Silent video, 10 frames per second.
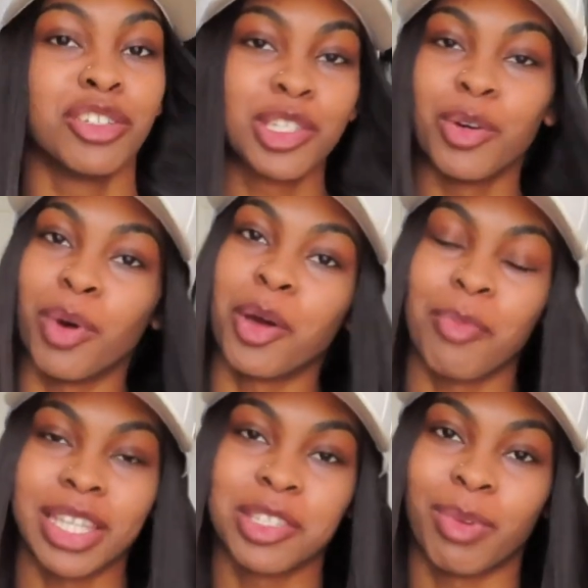YouTube, welcome
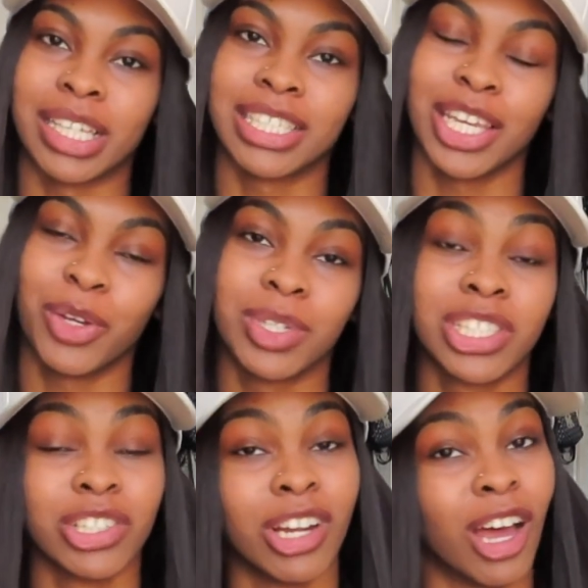back to my channel.
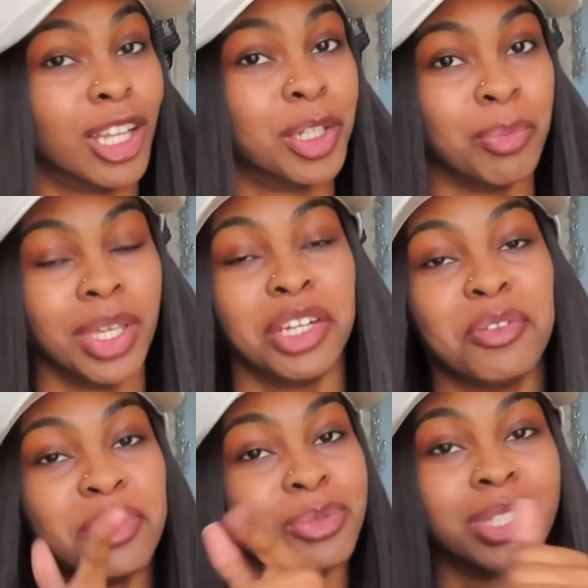It's your girl Only Me, and
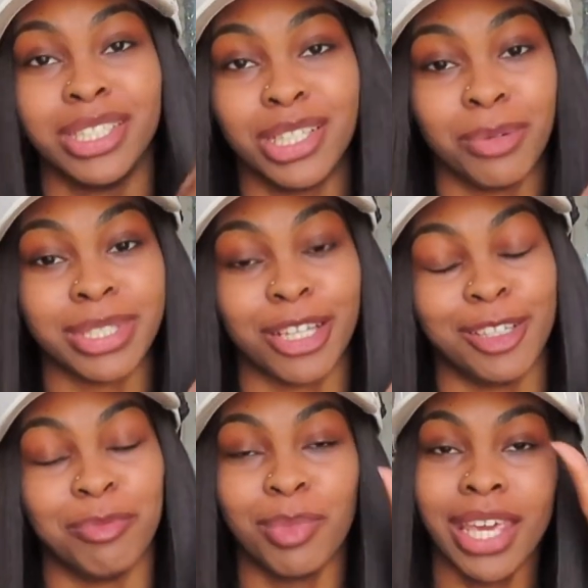if you didn't know it's
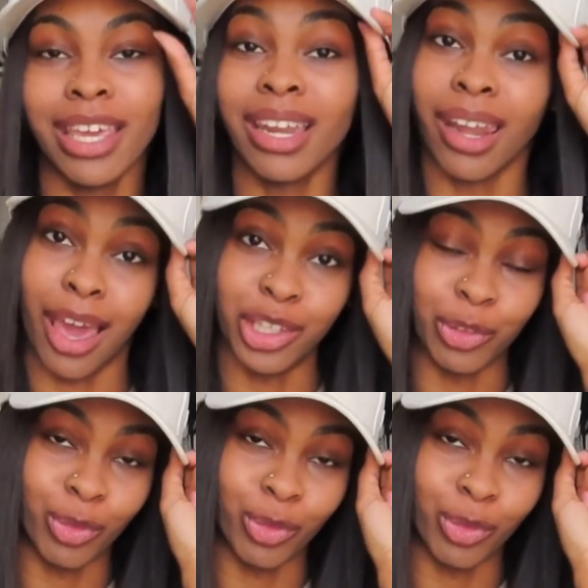only me, now you